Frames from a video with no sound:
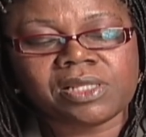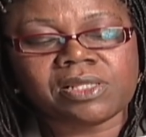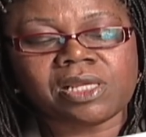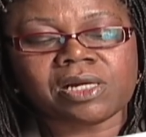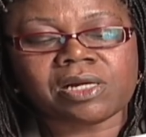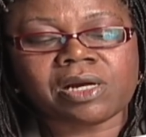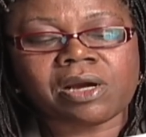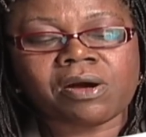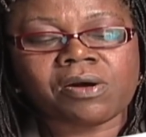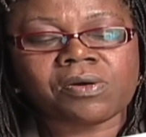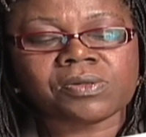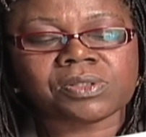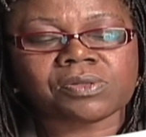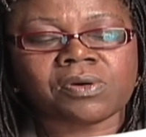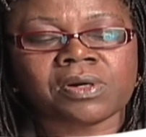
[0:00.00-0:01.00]
The
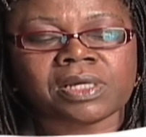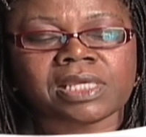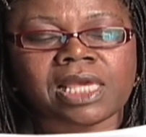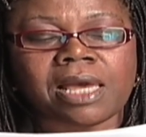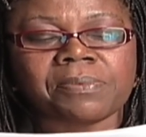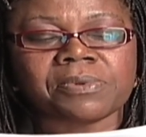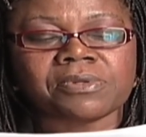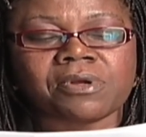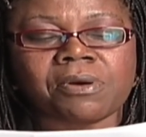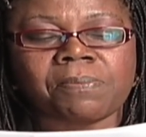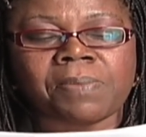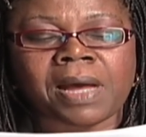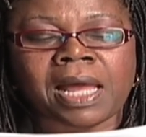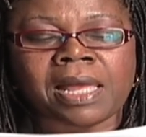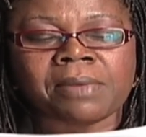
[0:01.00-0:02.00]
girls on Capitol
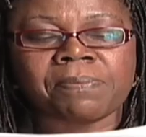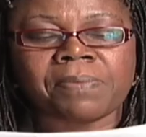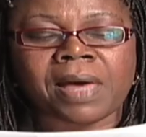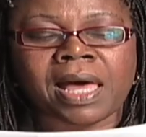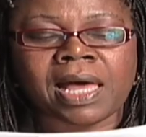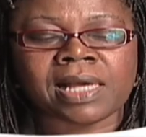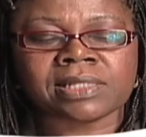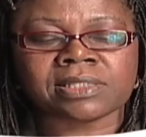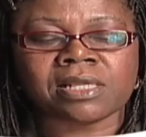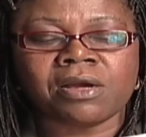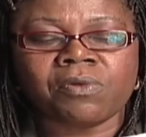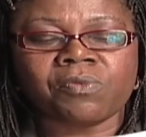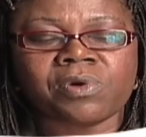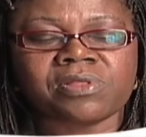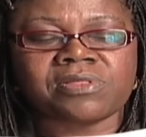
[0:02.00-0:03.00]
Bypass
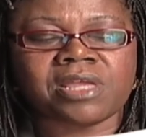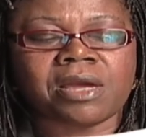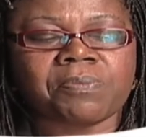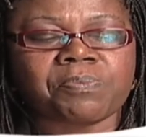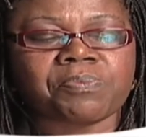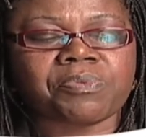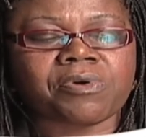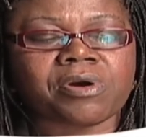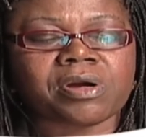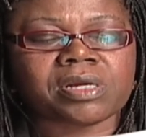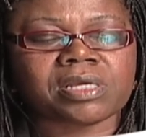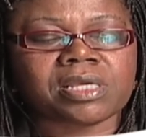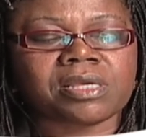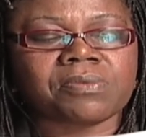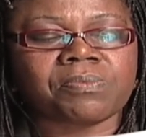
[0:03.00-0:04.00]
with their
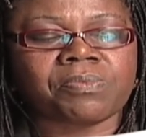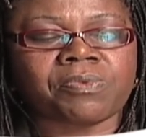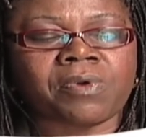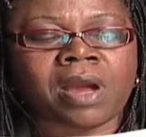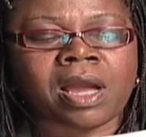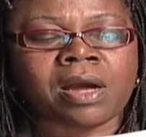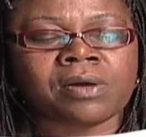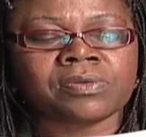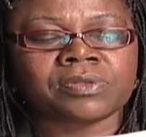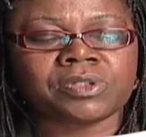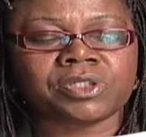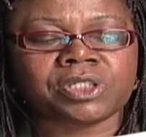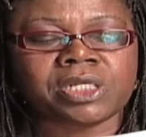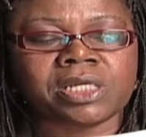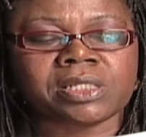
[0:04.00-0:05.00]
perky brown
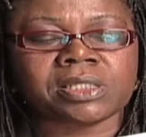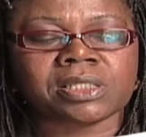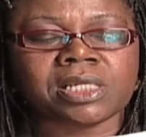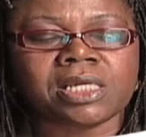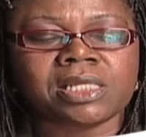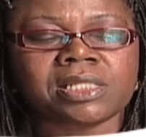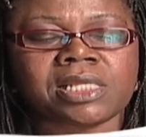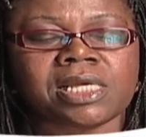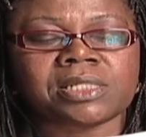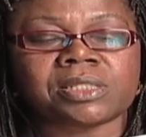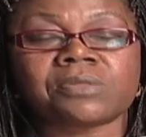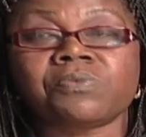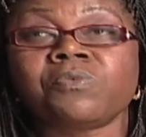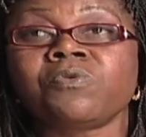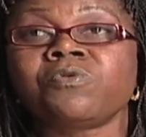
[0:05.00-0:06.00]
cheeks, their
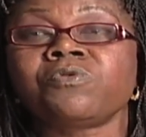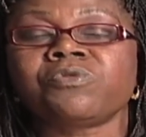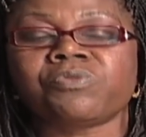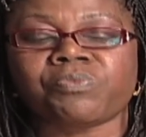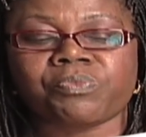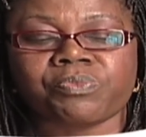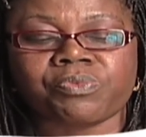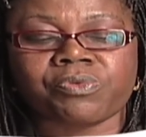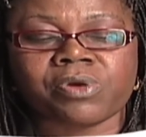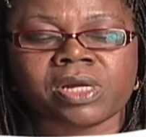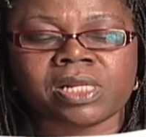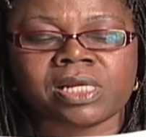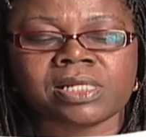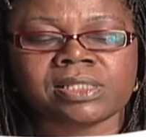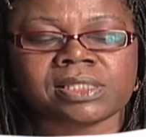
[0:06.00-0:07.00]
smooth
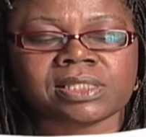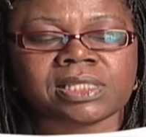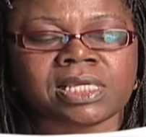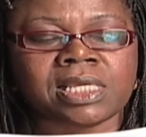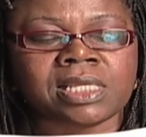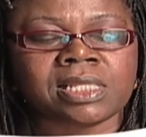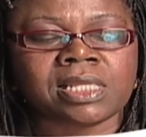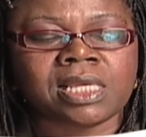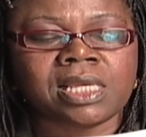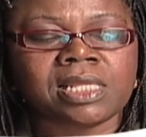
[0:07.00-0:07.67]
braided skin,